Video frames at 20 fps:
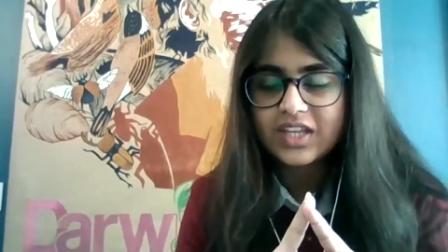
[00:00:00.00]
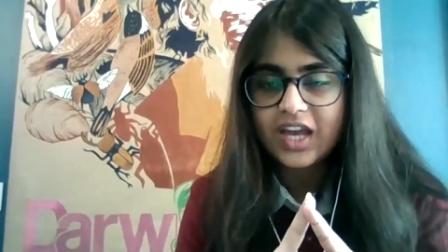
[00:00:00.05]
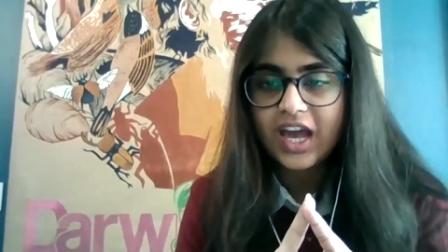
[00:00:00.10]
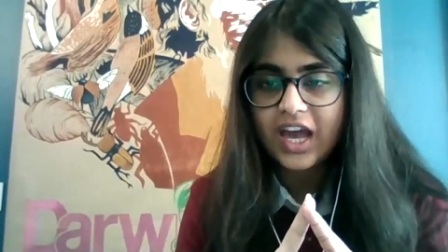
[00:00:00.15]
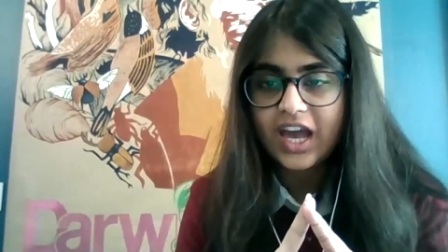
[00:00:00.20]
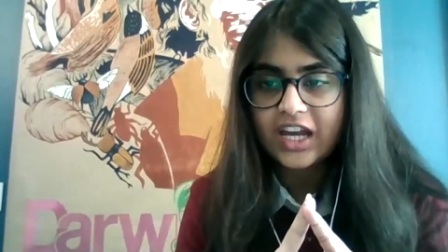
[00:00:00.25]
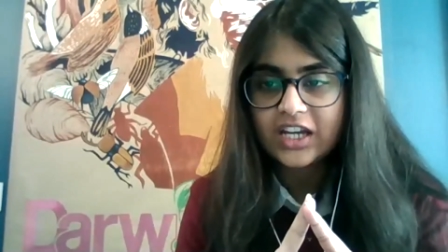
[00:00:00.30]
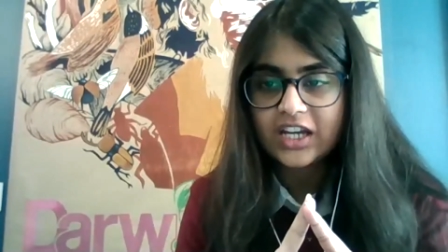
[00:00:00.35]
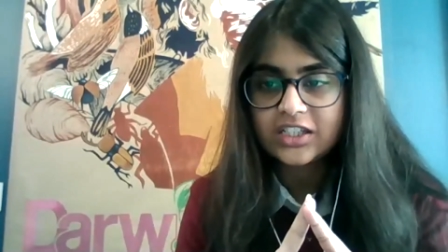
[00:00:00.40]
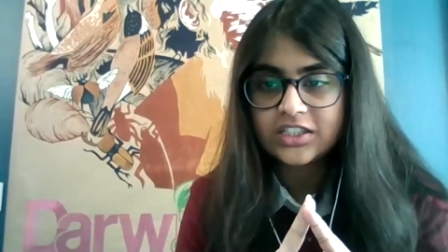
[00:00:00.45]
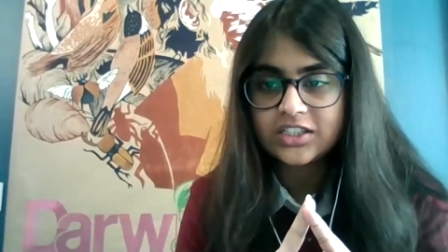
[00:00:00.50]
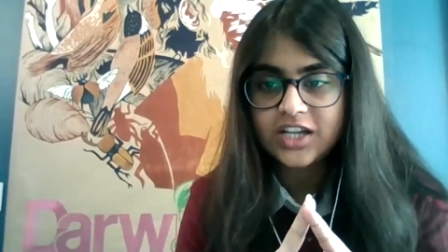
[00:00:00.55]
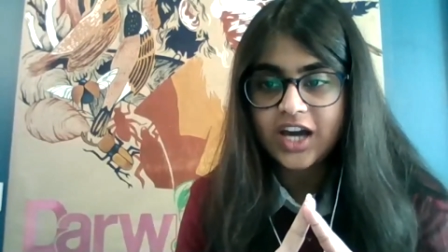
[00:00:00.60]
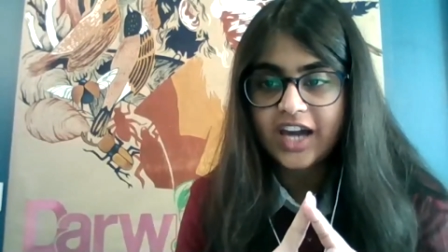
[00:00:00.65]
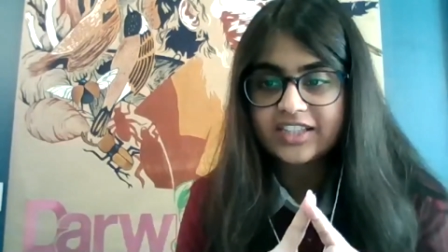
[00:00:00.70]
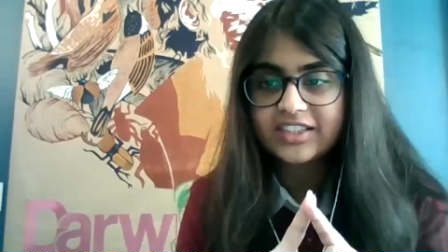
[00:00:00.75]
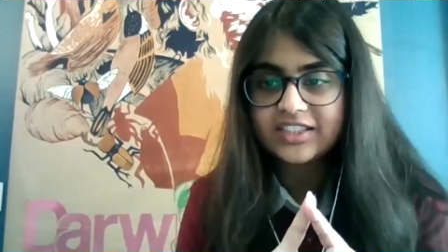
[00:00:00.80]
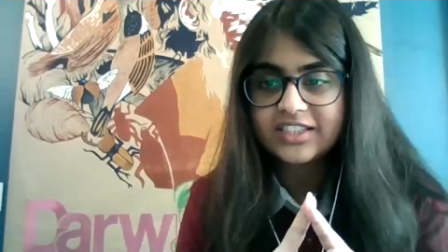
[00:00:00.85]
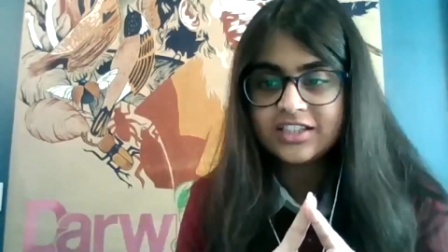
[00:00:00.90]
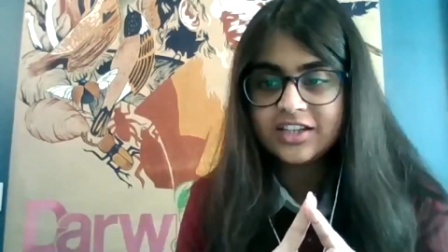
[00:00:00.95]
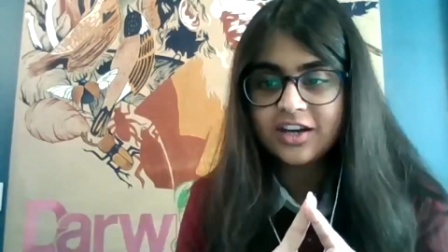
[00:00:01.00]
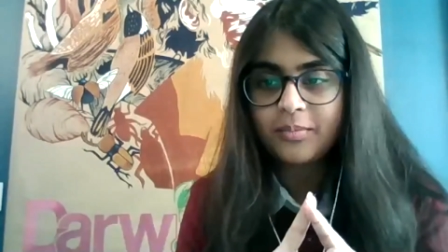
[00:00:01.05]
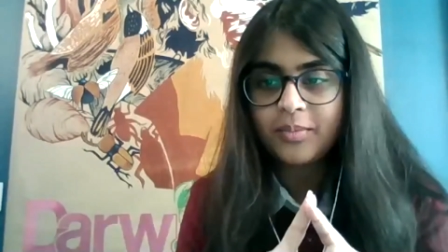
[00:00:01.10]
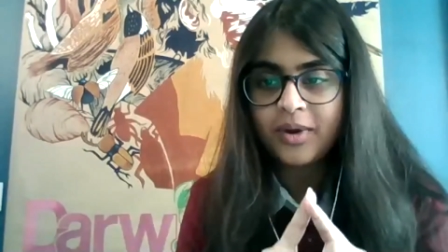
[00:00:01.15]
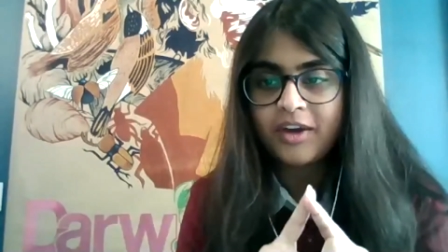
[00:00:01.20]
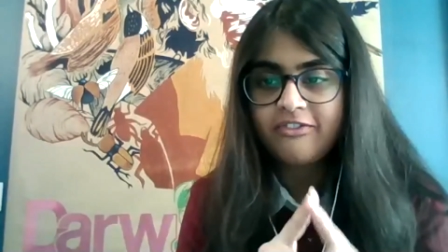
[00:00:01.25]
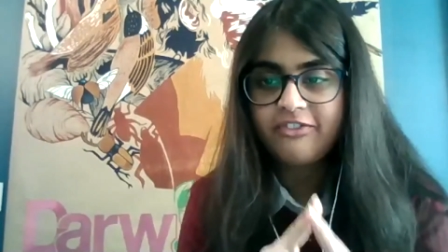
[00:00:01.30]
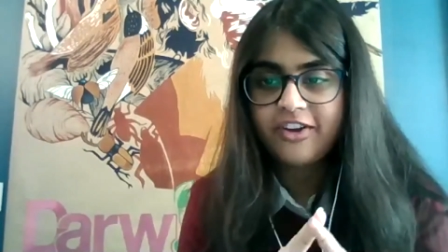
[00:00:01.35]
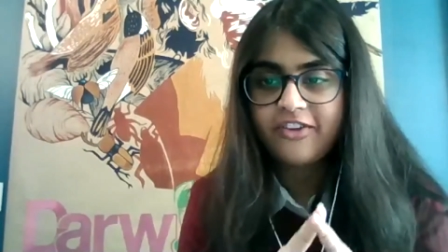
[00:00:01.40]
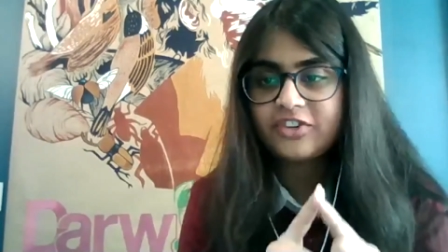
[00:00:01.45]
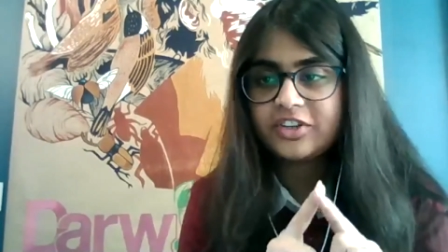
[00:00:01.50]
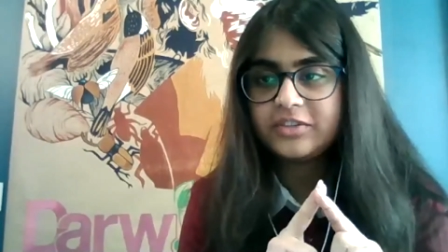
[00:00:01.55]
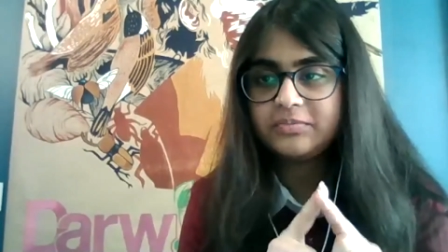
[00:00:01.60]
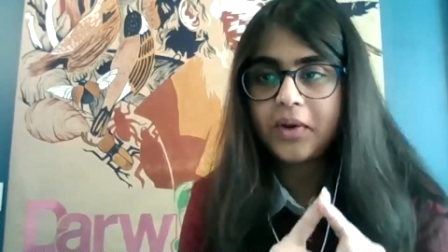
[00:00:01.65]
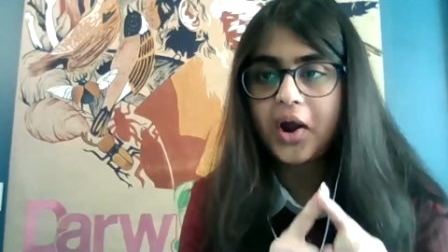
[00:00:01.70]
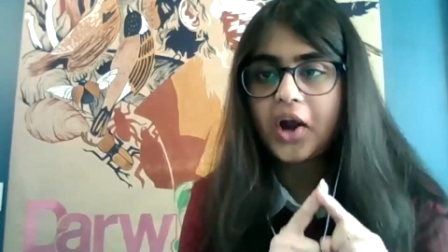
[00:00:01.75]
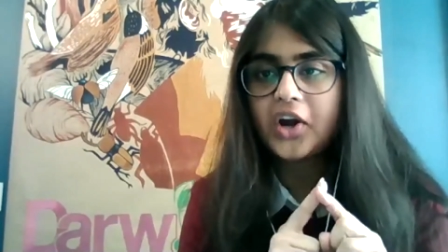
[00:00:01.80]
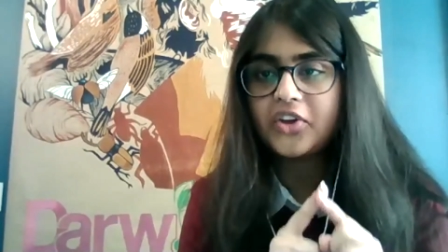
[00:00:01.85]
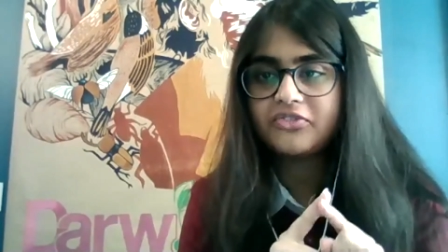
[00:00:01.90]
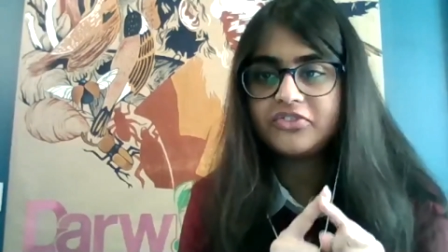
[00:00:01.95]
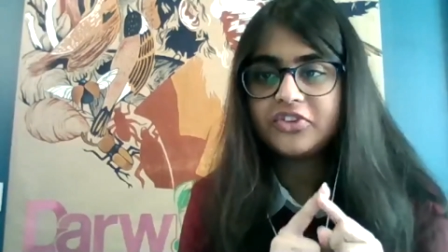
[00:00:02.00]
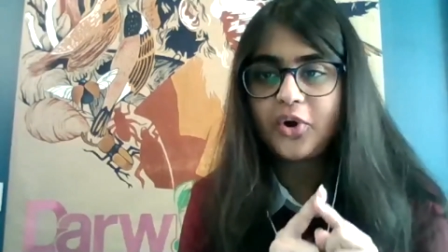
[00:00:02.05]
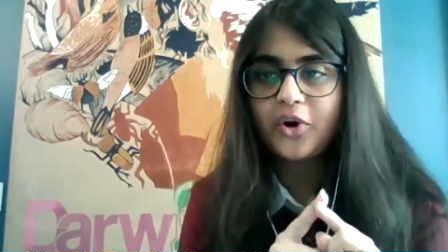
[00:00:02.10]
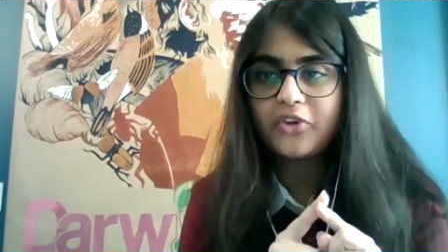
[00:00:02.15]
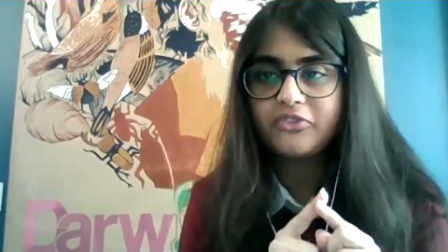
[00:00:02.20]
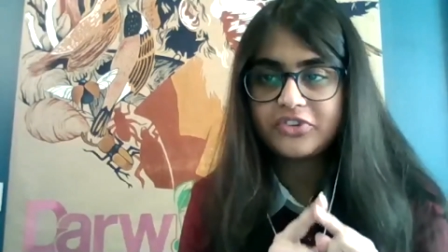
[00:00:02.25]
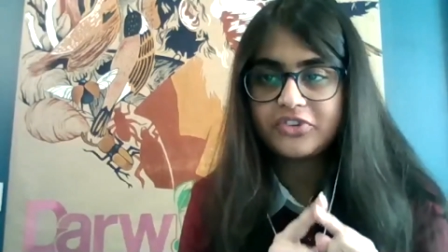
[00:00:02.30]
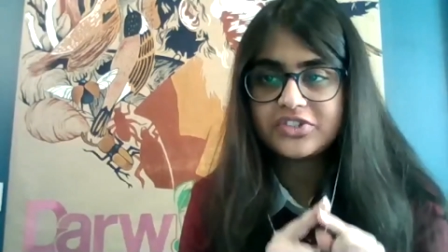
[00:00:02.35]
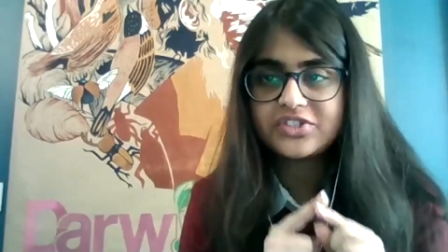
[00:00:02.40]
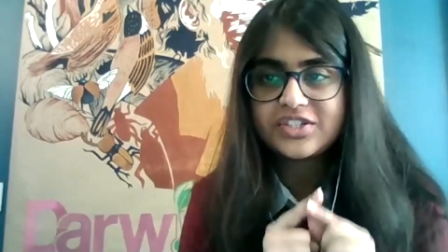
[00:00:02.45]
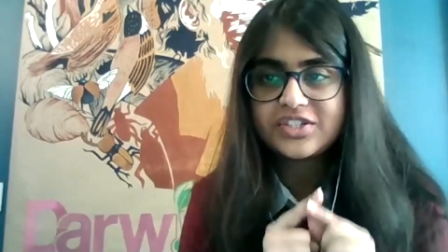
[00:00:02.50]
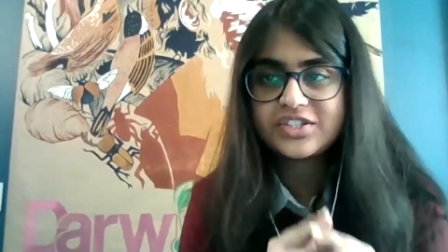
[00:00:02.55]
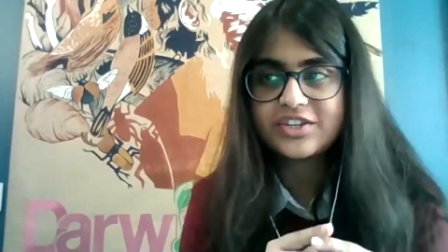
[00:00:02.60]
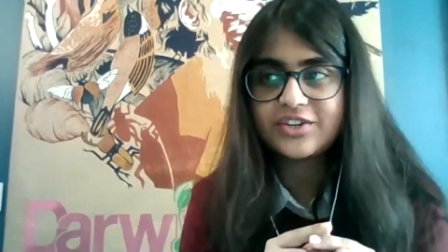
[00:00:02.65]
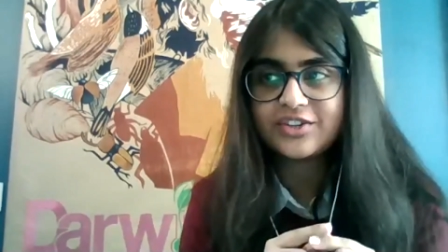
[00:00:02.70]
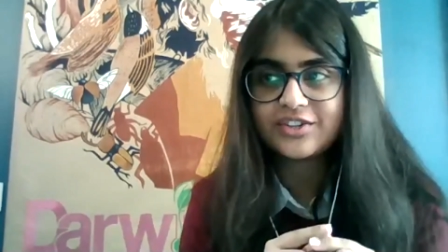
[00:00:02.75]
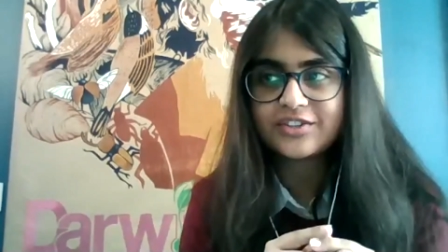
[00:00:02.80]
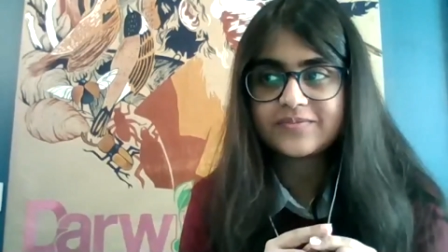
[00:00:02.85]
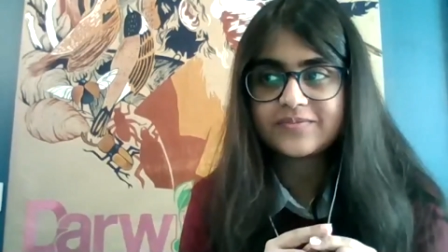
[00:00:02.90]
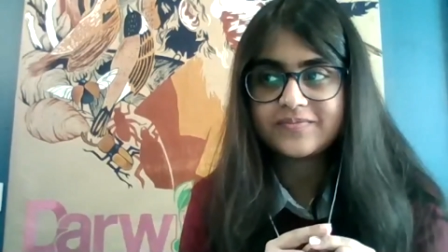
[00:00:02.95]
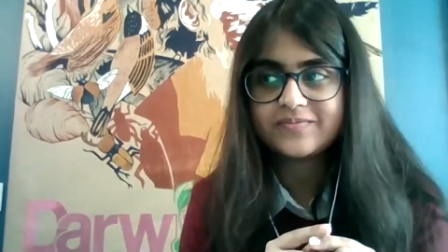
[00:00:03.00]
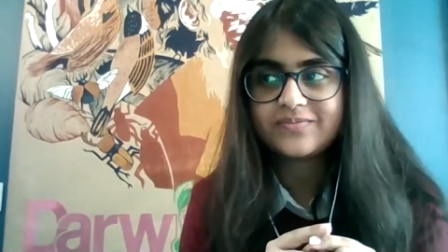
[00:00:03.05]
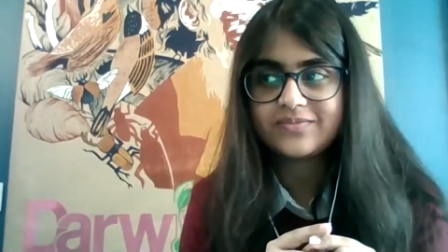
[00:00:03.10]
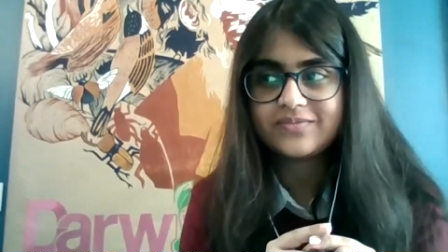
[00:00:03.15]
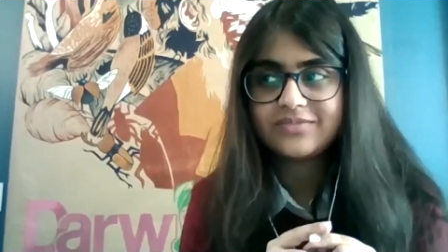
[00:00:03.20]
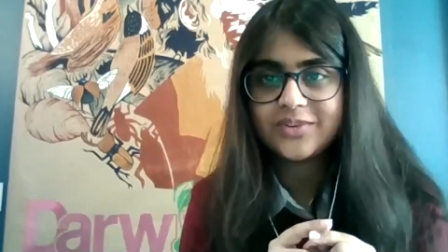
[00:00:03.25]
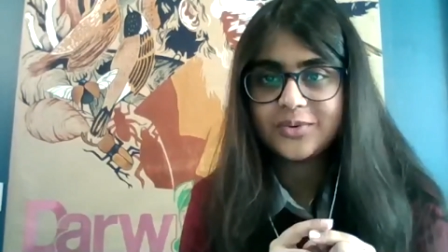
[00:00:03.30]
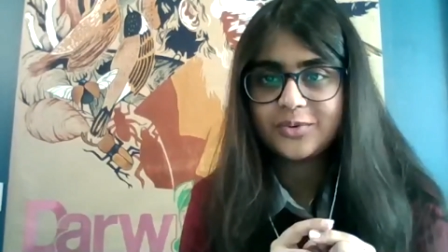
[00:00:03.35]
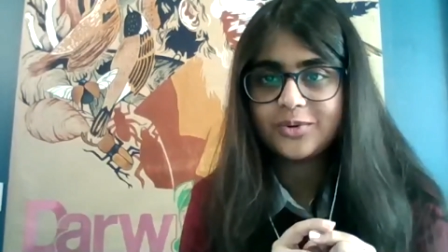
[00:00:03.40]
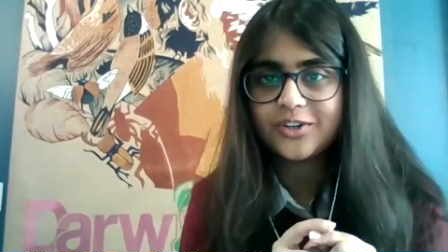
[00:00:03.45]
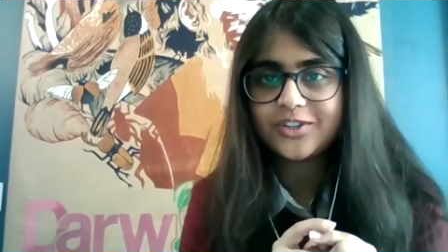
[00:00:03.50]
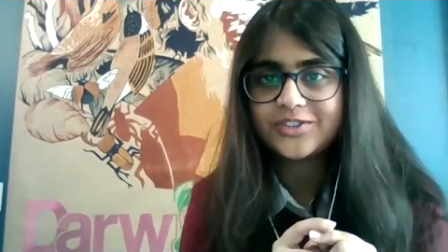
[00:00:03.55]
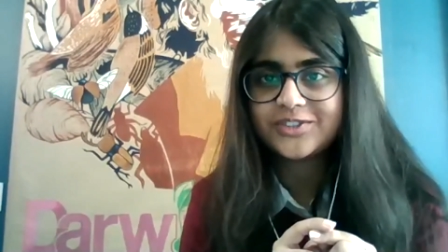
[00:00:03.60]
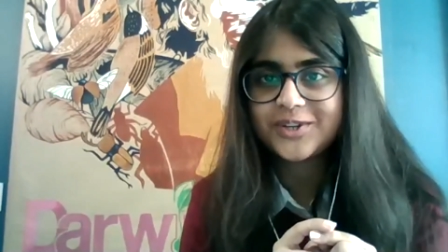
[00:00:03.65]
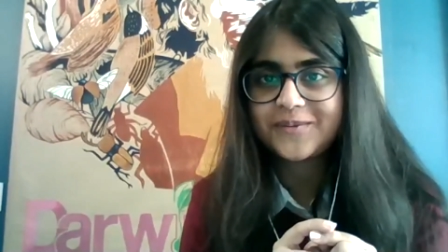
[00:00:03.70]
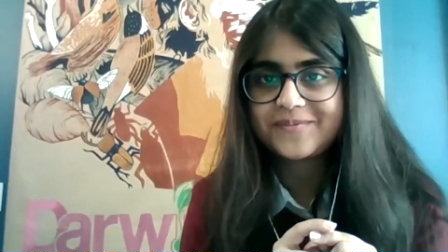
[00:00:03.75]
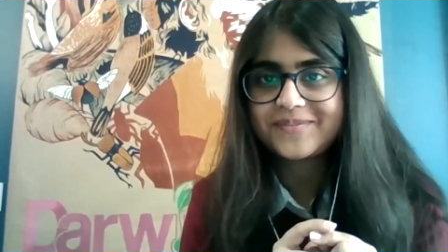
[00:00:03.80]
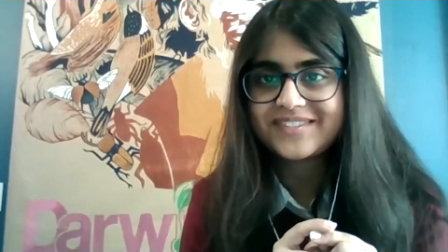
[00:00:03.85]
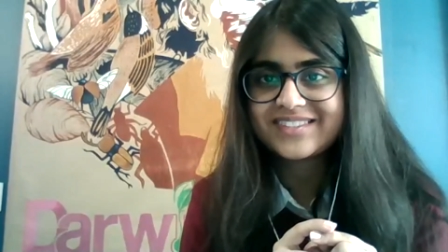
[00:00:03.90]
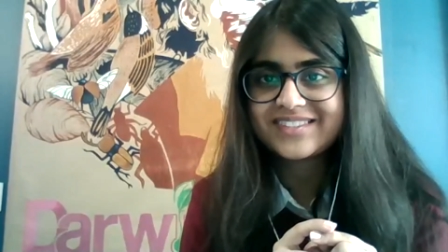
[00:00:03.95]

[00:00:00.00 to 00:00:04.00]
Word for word: and I think my favorite part of the conference is here, workshop.